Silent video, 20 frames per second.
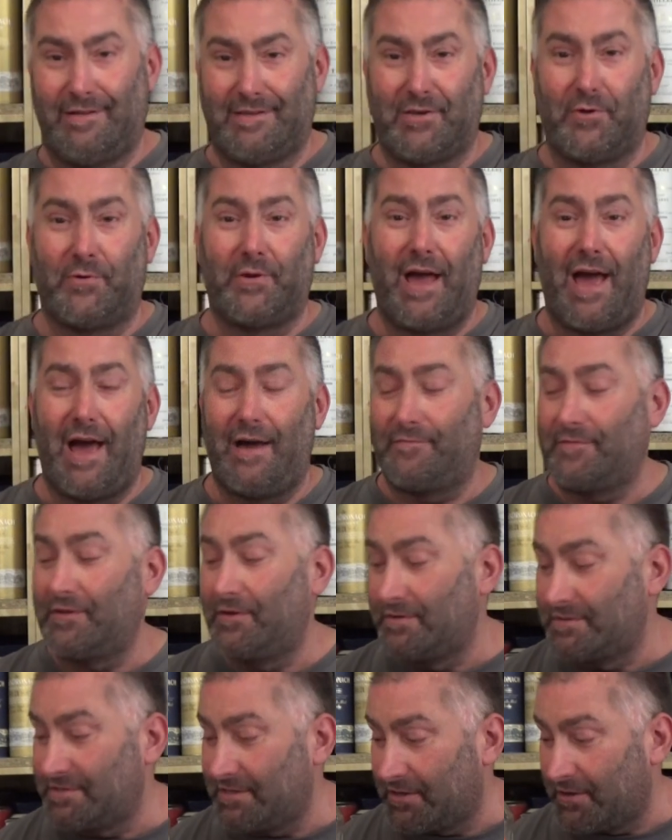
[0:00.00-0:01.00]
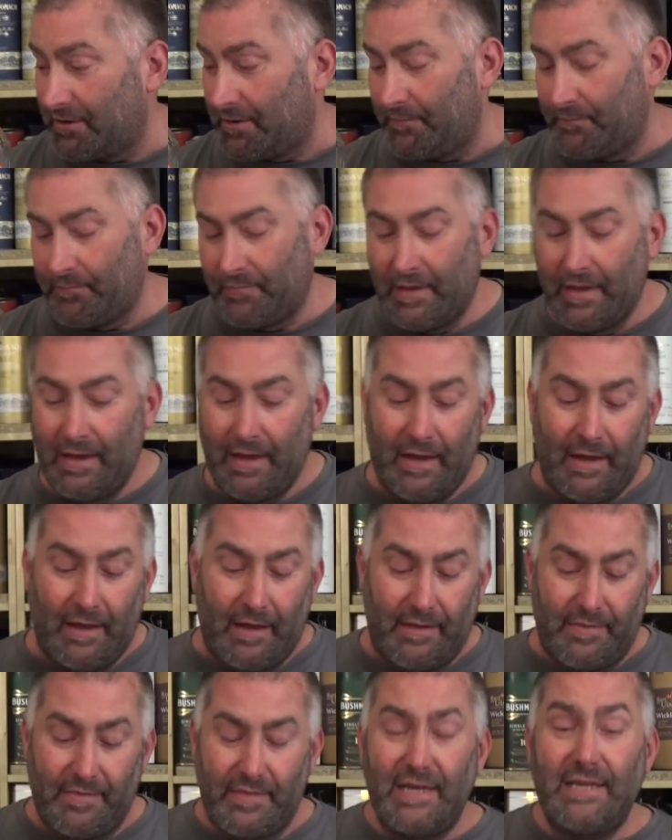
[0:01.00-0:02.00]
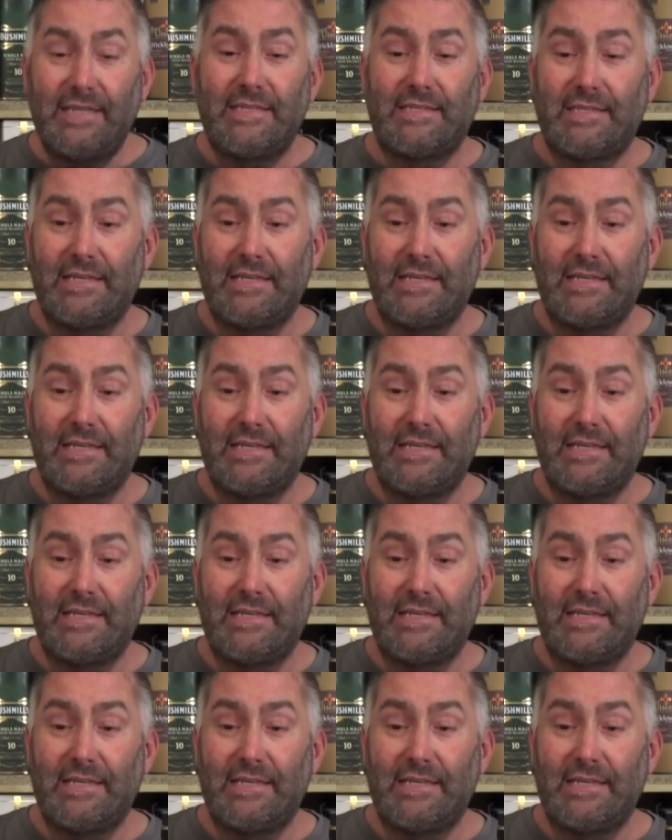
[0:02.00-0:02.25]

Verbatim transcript: two and a half years ago. This